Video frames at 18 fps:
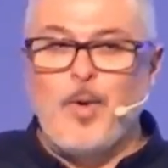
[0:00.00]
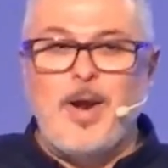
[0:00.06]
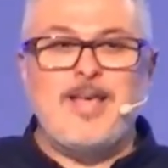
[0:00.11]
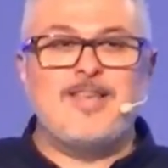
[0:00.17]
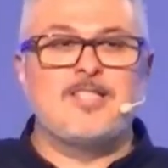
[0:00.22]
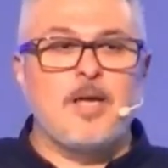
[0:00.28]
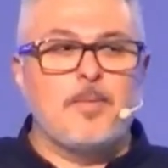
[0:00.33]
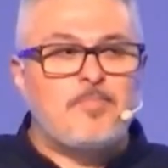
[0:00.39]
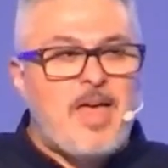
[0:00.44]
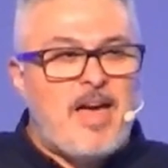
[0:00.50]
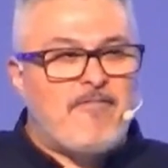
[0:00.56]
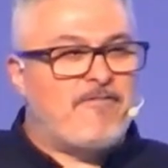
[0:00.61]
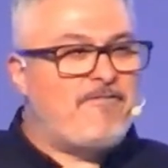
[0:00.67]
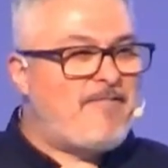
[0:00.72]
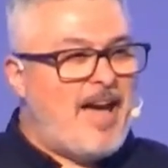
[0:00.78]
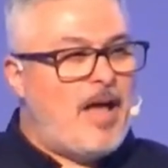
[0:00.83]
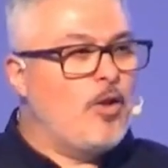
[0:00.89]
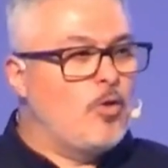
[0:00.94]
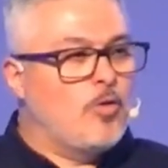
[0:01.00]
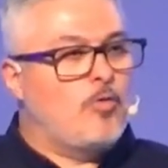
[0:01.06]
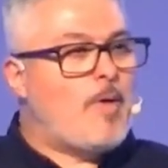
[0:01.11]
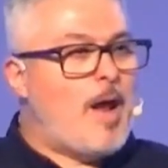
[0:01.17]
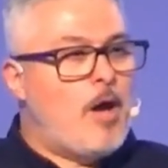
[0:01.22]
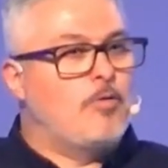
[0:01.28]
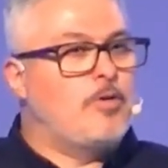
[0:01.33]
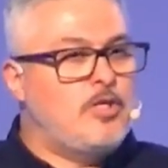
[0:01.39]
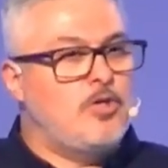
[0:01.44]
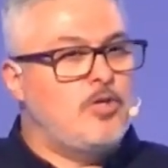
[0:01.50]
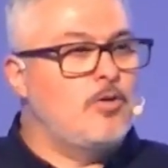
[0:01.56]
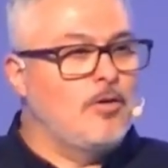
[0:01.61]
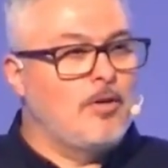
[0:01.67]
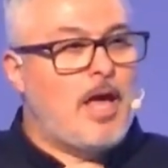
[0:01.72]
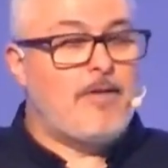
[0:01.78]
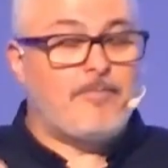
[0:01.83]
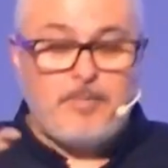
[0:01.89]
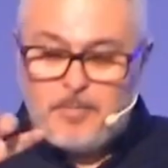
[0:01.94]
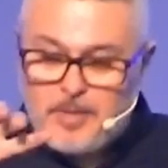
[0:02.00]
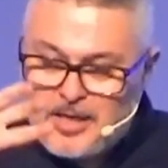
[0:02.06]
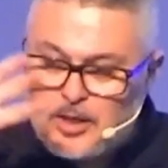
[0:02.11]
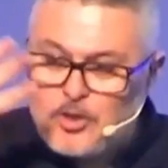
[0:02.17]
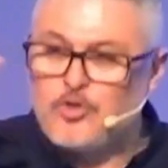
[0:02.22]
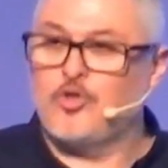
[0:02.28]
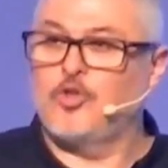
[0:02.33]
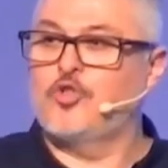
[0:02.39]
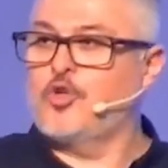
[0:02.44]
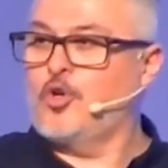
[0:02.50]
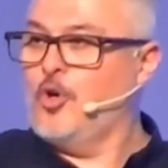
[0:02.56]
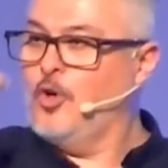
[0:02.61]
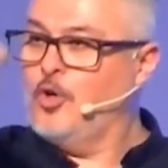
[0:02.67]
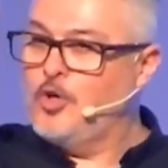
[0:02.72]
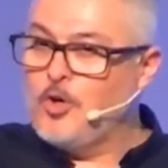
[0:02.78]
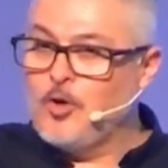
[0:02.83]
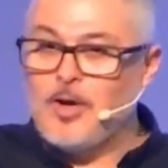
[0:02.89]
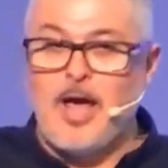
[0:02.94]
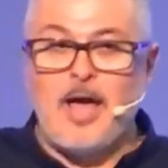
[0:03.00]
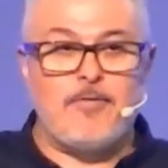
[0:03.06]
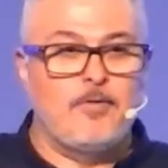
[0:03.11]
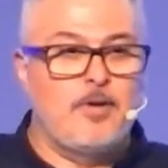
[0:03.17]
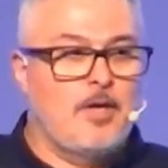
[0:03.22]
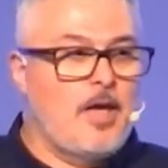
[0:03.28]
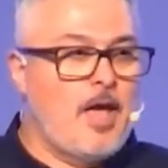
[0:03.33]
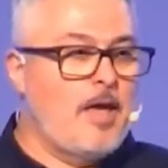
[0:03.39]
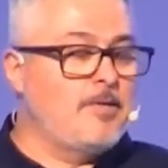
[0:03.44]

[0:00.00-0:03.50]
breaks up that fallow ground in your life and begins to turn your life.